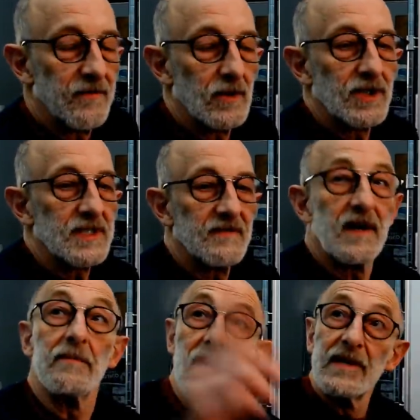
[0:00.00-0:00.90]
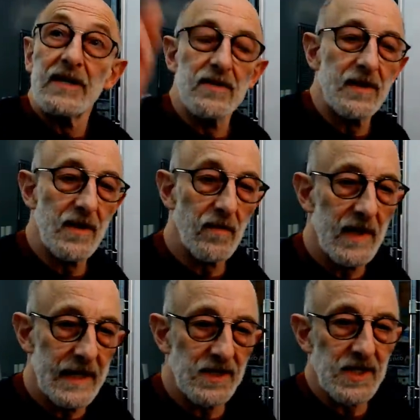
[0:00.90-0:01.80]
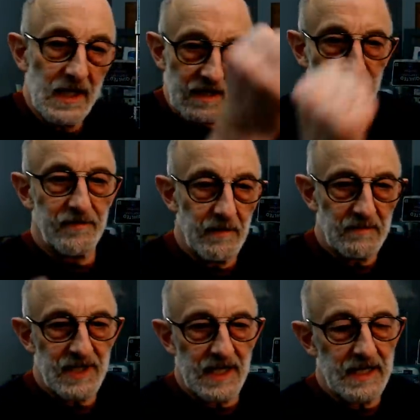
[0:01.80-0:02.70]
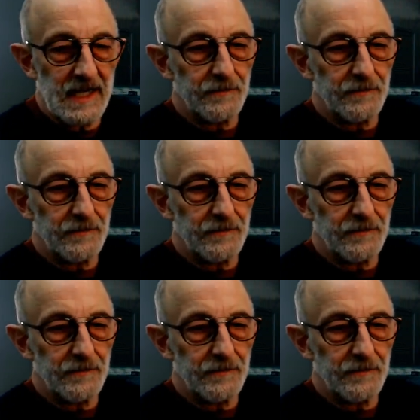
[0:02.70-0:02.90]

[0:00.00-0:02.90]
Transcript: yourself up. I'm going to do it on the rings from upside down.